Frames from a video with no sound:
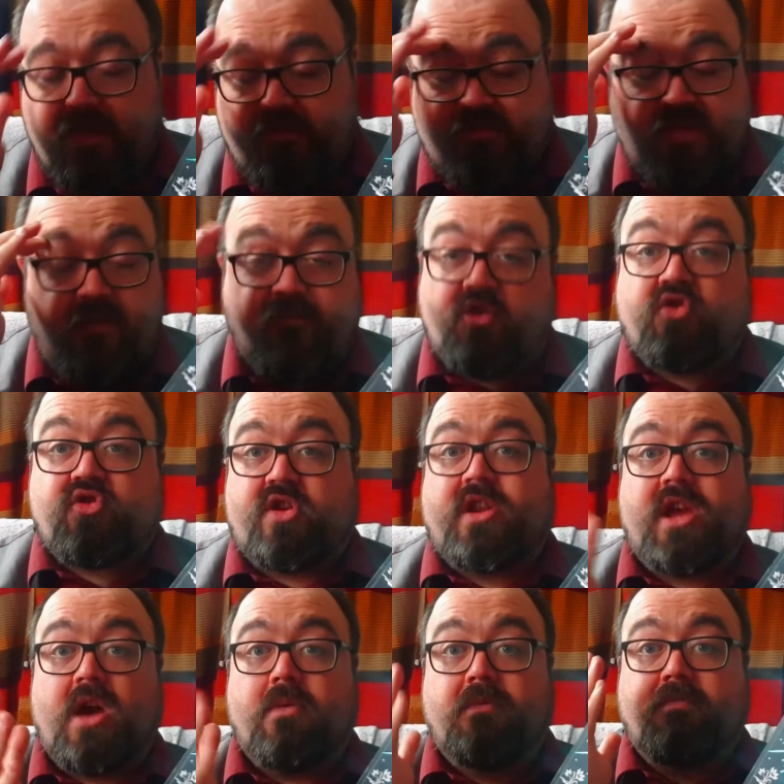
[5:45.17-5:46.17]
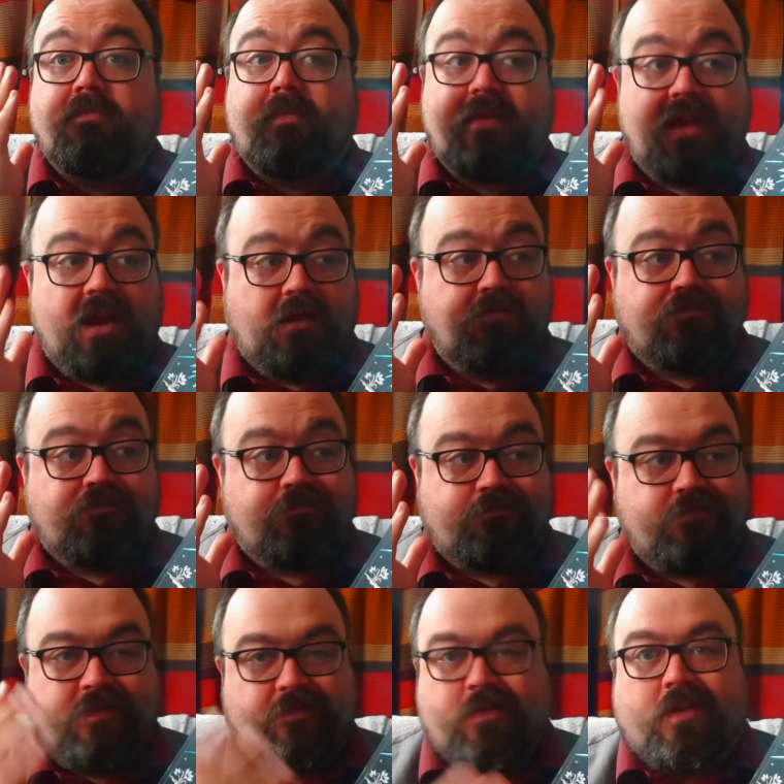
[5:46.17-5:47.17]
You've just got to go and
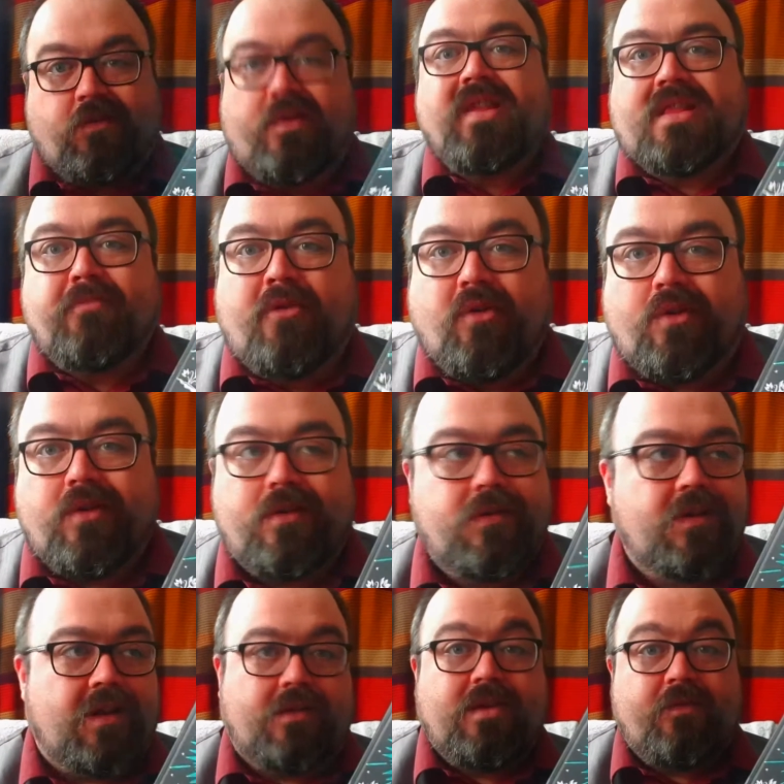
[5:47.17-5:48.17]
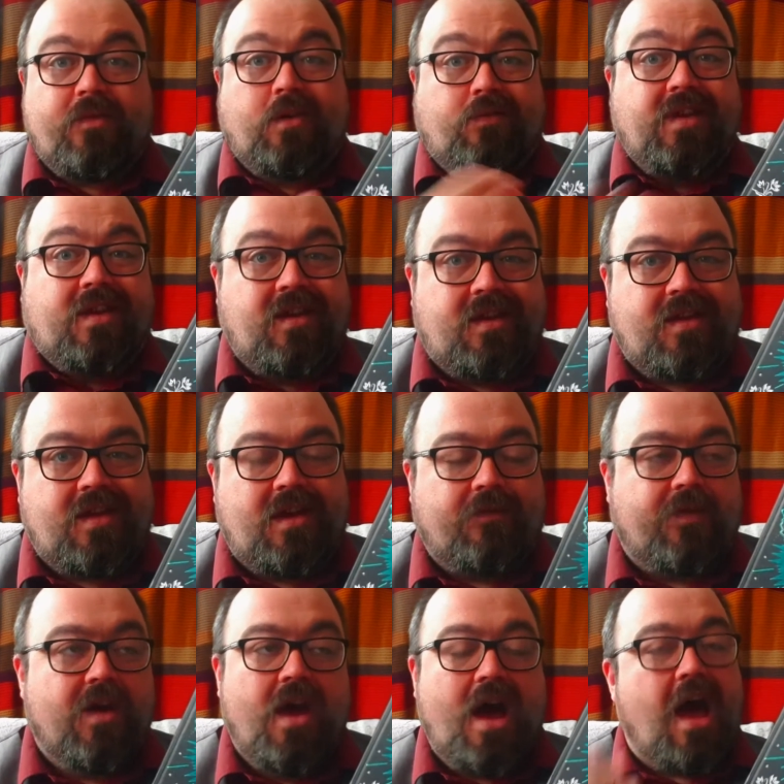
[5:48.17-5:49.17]
you've got to read the book. You've got to read it yourself.